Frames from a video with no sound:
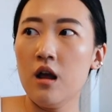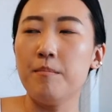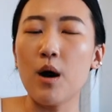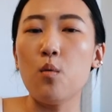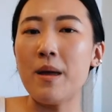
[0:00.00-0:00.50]

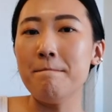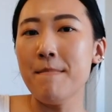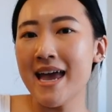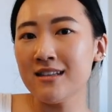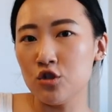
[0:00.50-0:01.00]
But when
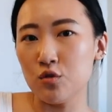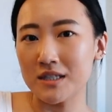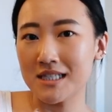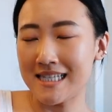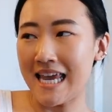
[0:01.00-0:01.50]
men do the
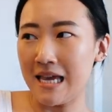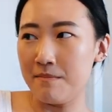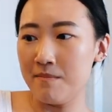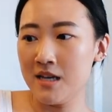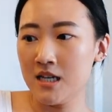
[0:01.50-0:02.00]

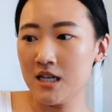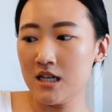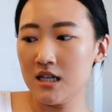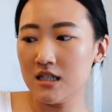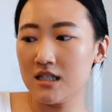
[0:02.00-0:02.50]
same
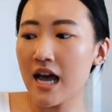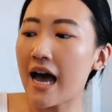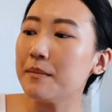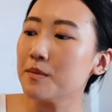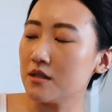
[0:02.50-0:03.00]

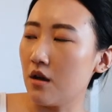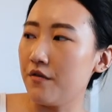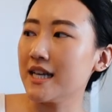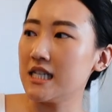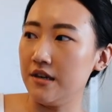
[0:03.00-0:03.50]
types of
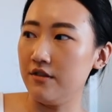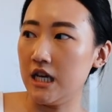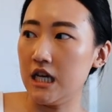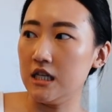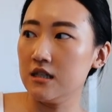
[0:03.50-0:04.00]

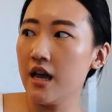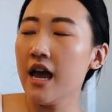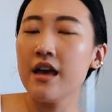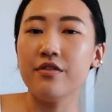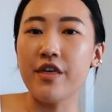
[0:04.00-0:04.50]
activities,
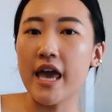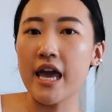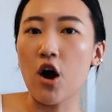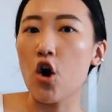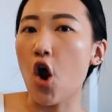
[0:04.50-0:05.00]

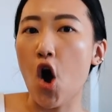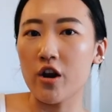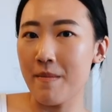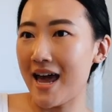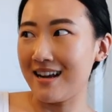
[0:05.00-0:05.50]
they are
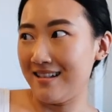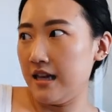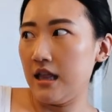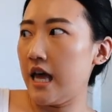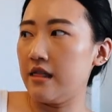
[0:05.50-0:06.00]
automatically
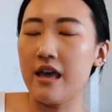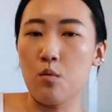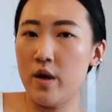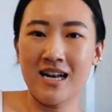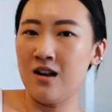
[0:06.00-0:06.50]
like they
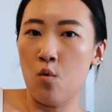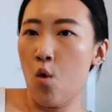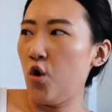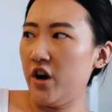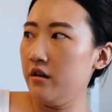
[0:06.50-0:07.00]
win an
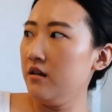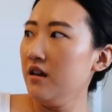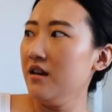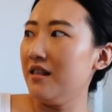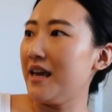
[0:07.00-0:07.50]
award.
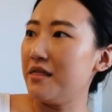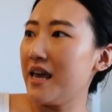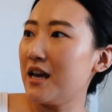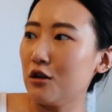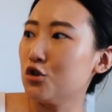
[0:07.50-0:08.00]
Like they
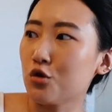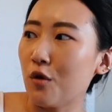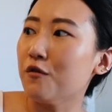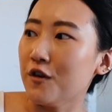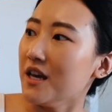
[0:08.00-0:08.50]
get a
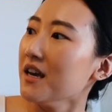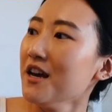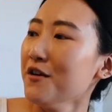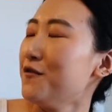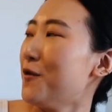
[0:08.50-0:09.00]
trophy
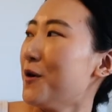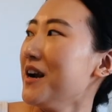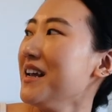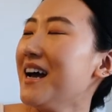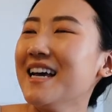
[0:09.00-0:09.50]
for
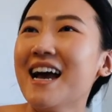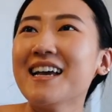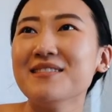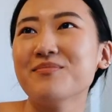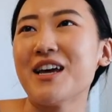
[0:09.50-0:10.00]
it. I,
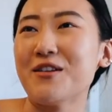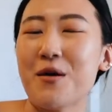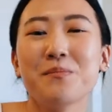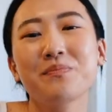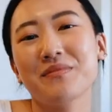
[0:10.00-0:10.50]
I, I don't
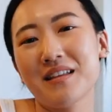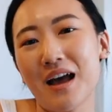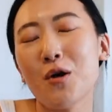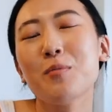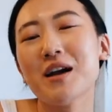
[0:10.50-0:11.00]
know.
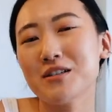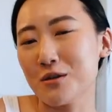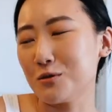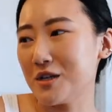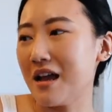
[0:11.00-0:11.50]
I hope you guys
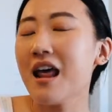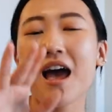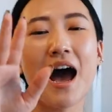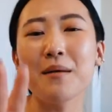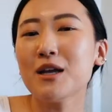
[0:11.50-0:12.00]
understand.
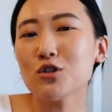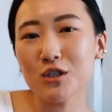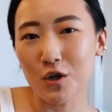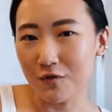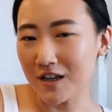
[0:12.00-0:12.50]
I'm not trying
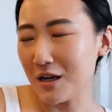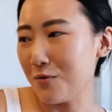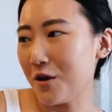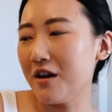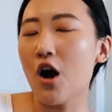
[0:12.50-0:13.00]
to offend
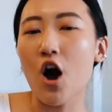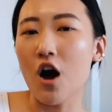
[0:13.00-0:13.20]
anyone.